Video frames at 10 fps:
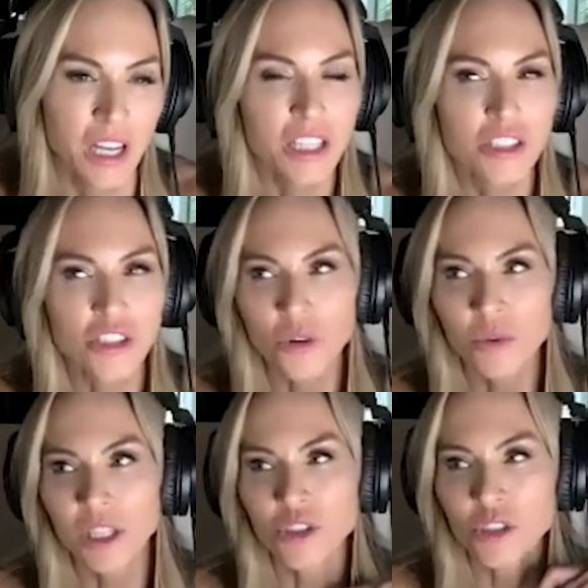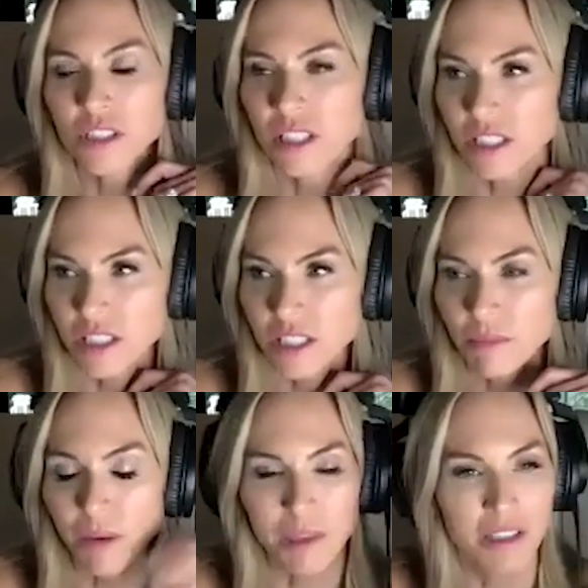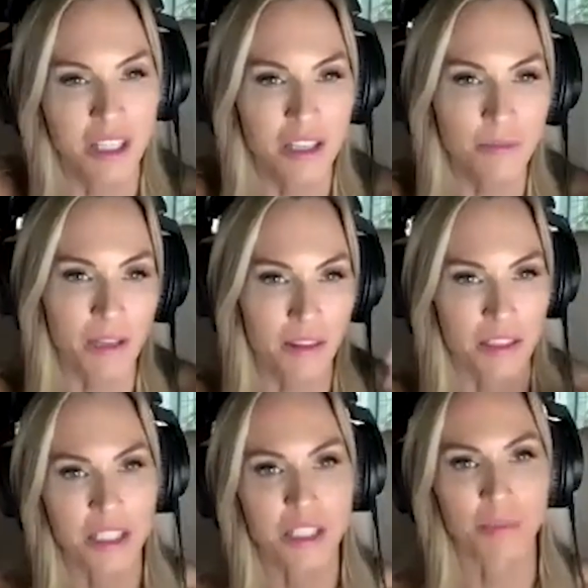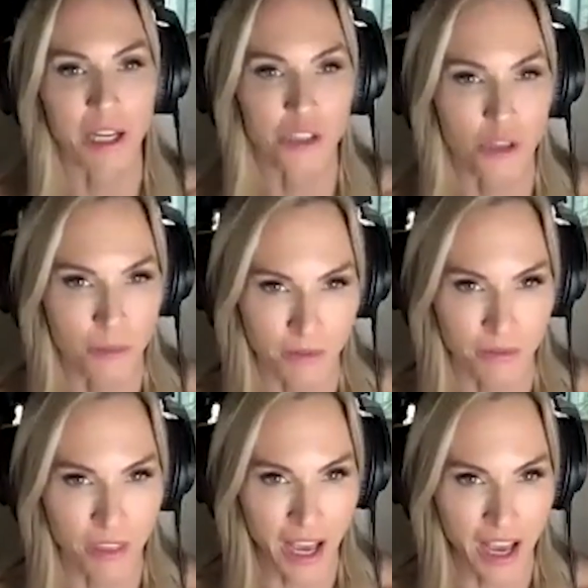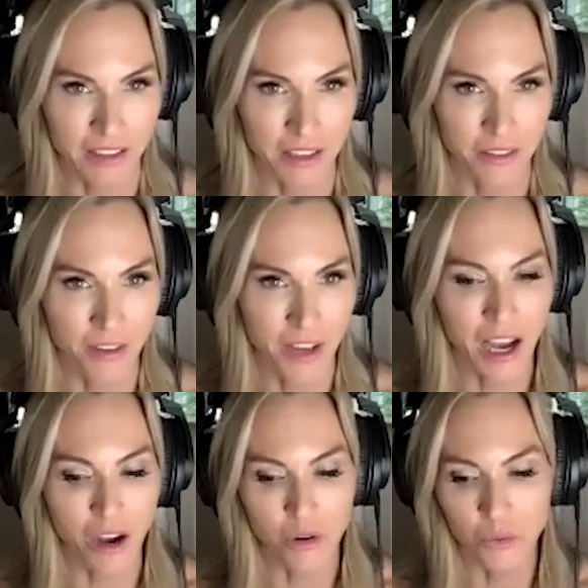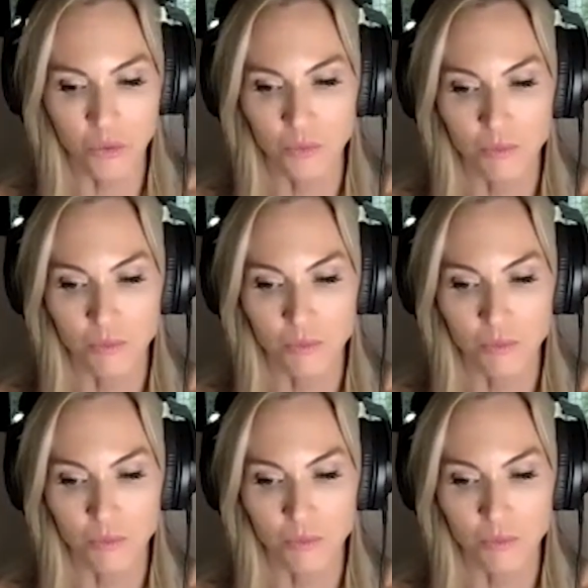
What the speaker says: It's so interesting think about the spectrum of that, of how